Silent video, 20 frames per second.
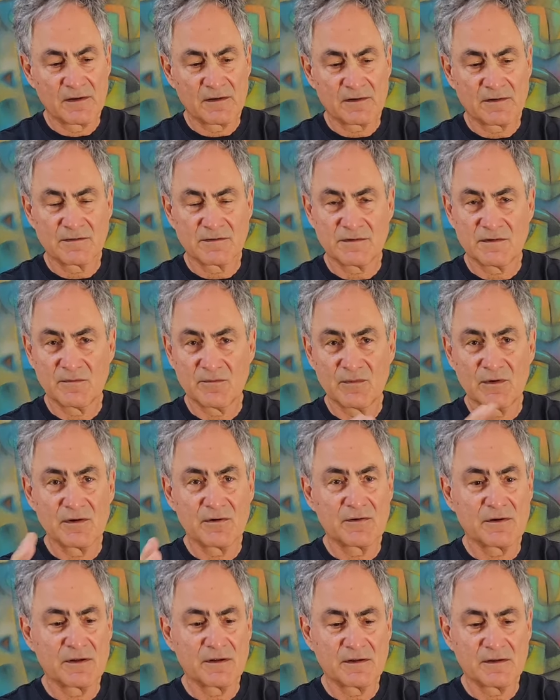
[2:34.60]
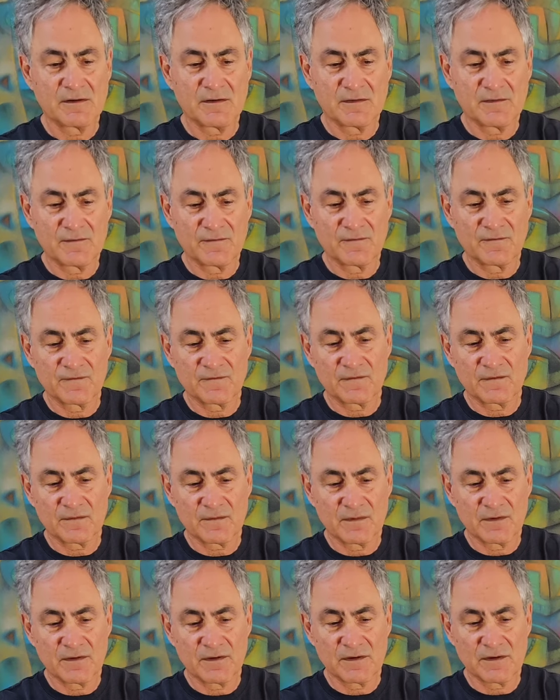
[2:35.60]
there's a myriad of
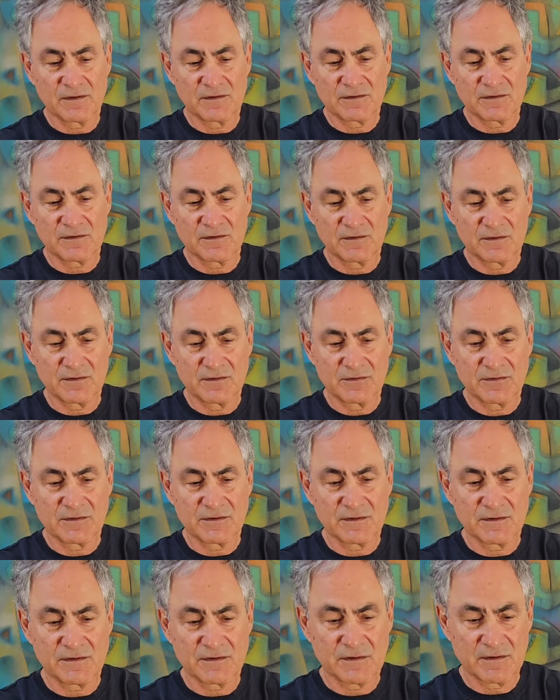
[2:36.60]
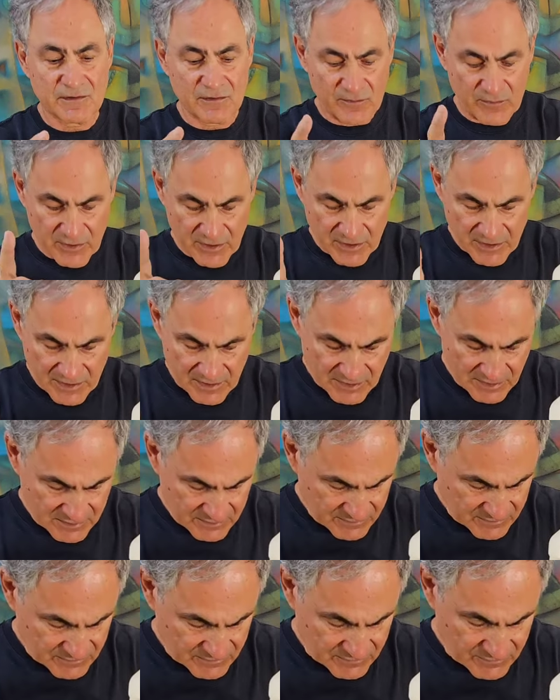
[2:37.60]
uh, solutions that are
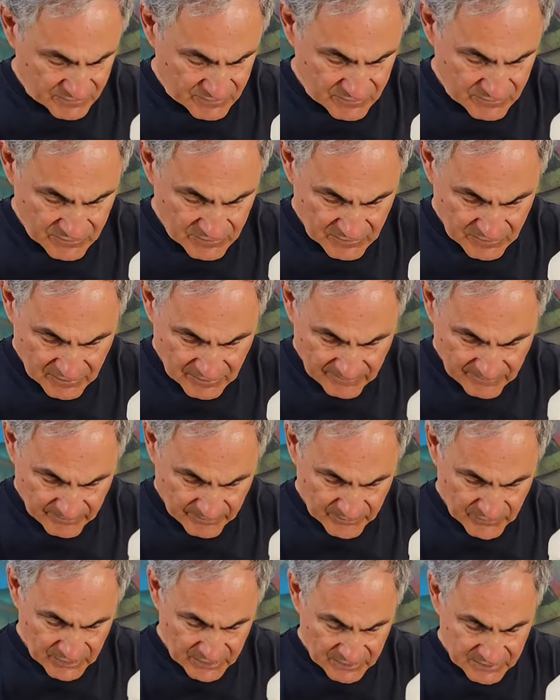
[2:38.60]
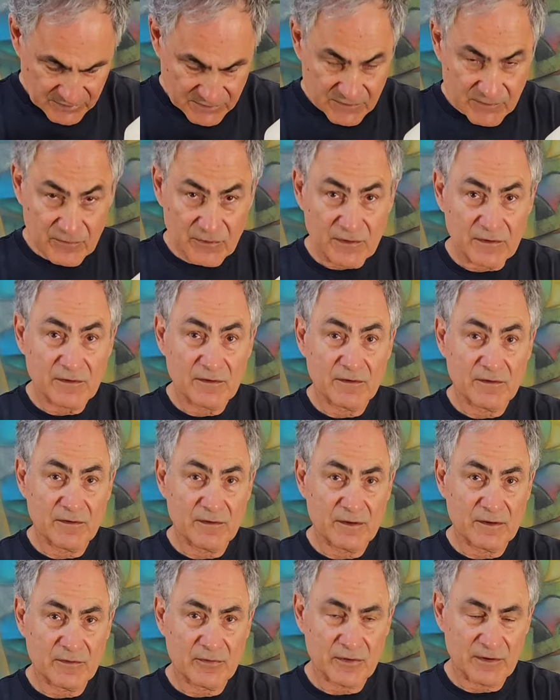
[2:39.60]
made to mix with
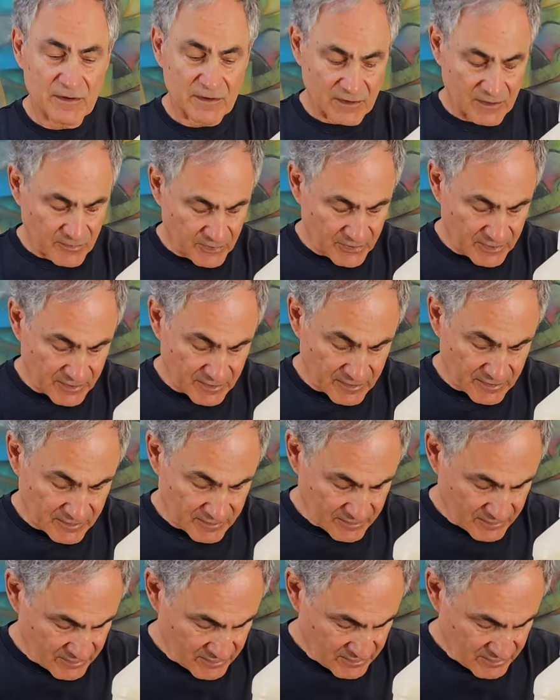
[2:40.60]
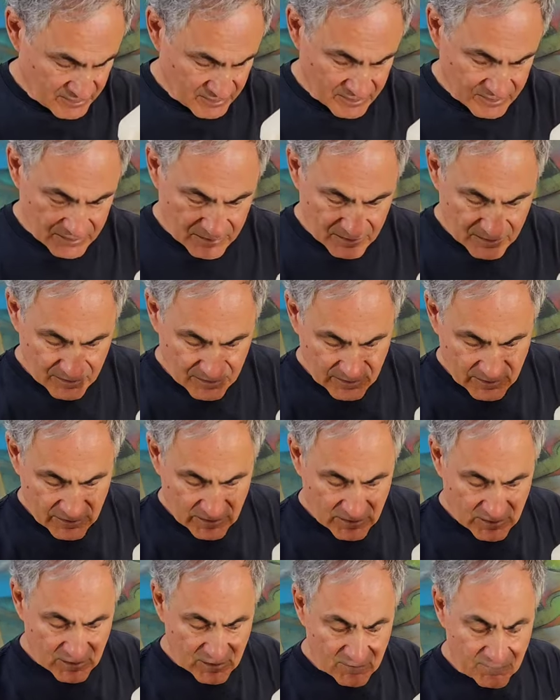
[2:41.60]
your acrylic paint. And,
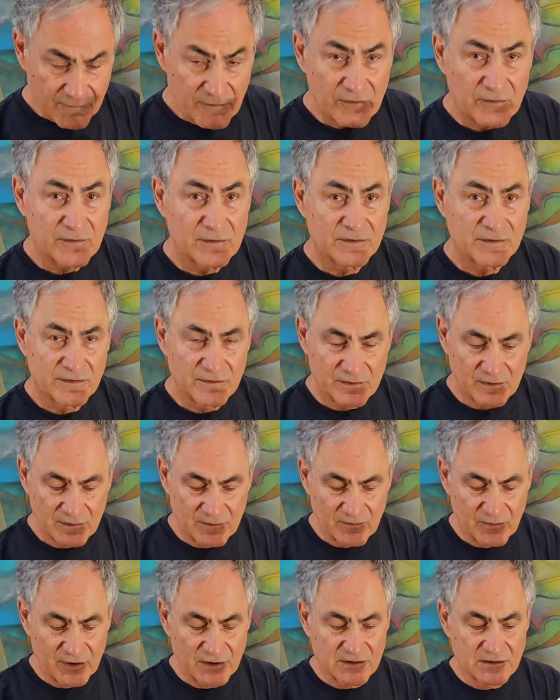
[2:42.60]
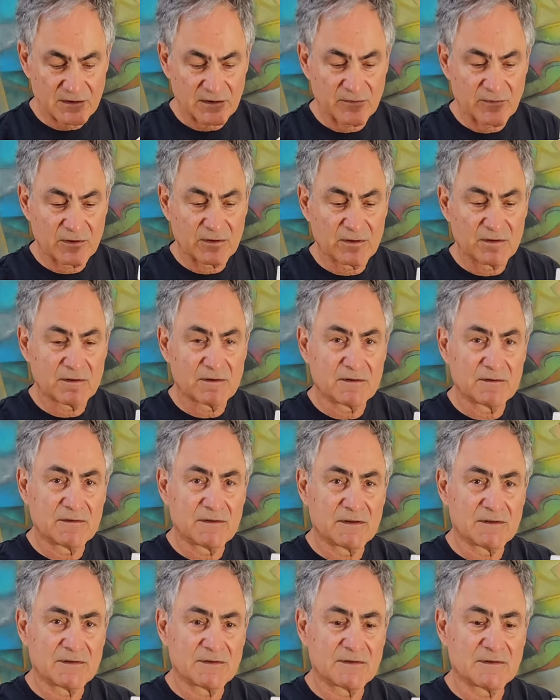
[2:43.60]
you, and of course you can mix them in little
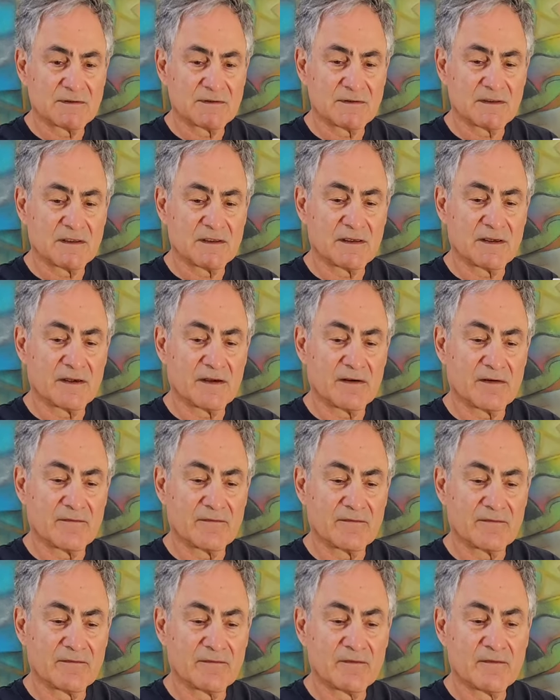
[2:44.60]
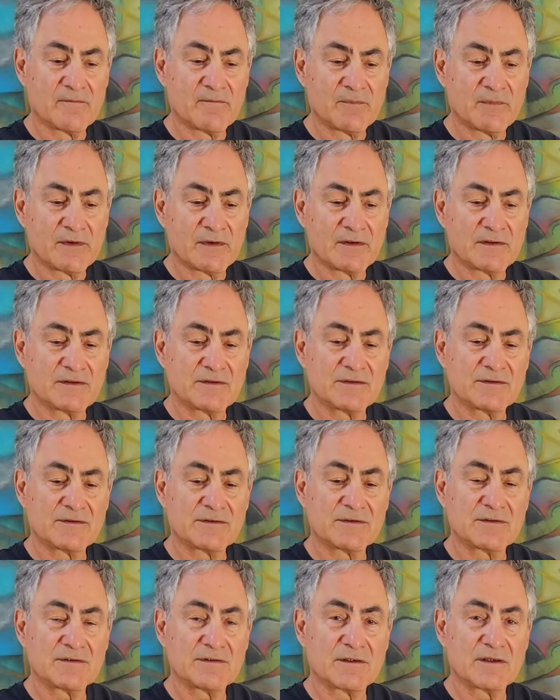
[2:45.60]
dishes. I have
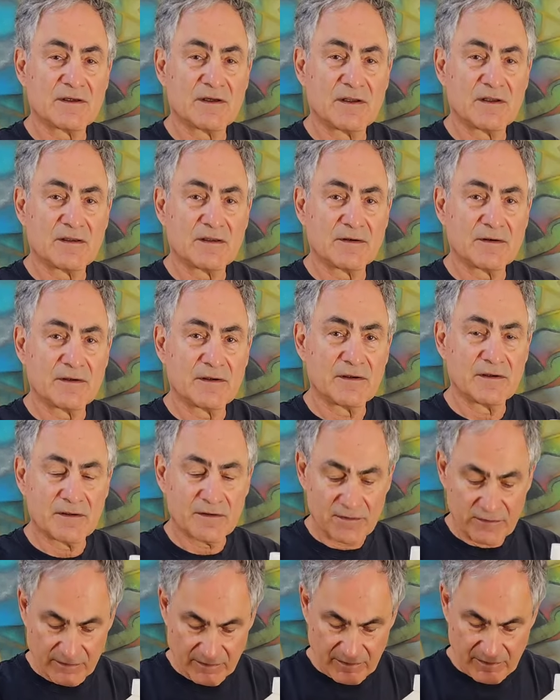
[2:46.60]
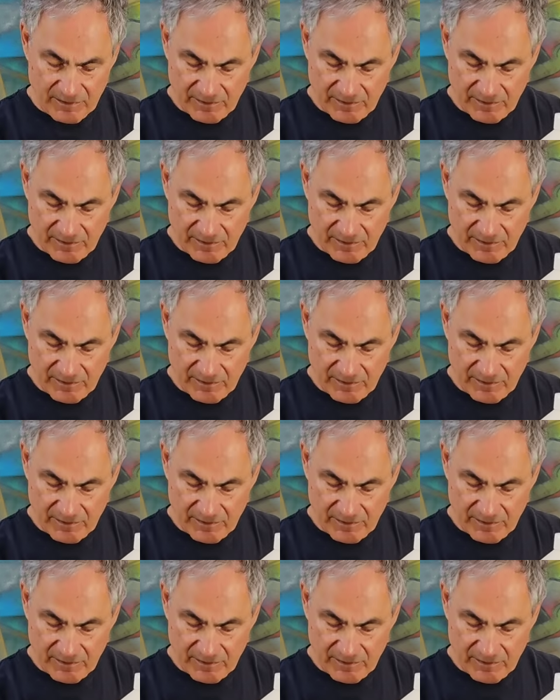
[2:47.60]
dishes of color here.